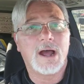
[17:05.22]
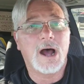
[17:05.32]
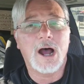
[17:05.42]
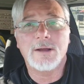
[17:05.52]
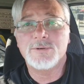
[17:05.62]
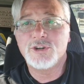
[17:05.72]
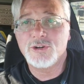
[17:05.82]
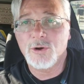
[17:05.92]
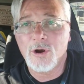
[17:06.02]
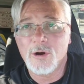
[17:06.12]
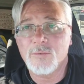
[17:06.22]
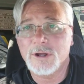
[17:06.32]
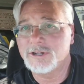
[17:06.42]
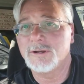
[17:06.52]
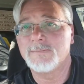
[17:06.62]
I'm sure
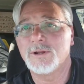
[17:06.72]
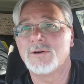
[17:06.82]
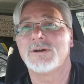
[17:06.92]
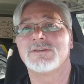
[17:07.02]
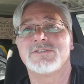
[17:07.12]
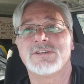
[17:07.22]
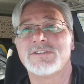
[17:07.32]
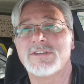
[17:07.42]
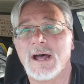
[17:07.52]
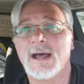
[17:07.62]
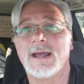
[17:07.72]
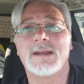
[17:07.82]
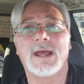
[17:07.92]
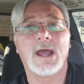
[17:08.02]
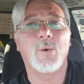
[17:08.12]
Richie Blue has designed
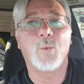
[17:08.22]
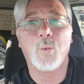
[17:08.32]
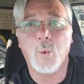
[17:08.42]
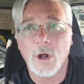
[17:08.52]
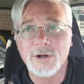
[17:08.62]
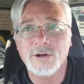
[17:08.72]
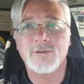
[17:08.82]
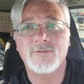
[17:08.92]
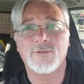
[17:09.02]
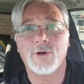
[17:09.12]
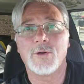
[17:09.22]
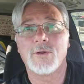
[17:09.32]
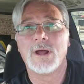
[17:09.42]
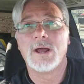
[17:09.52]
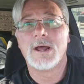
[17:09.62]
a wonderful
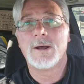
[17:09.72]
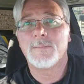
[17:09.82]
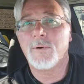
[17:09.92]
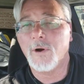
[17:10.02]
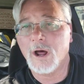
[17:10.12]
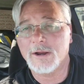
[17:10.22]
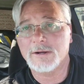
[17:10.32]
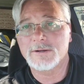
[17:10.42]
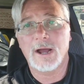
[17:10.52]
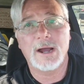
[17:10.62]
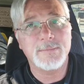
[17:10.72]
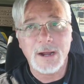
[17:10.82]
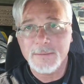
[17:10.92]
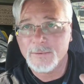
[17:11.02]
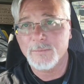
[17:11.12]
product. I, I
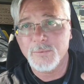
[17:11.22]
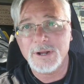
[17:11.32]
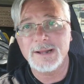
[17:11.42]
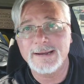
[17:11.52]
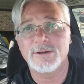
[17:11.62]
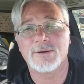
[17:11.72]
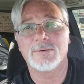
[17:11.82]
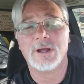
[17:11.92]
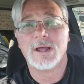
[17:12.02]
really do.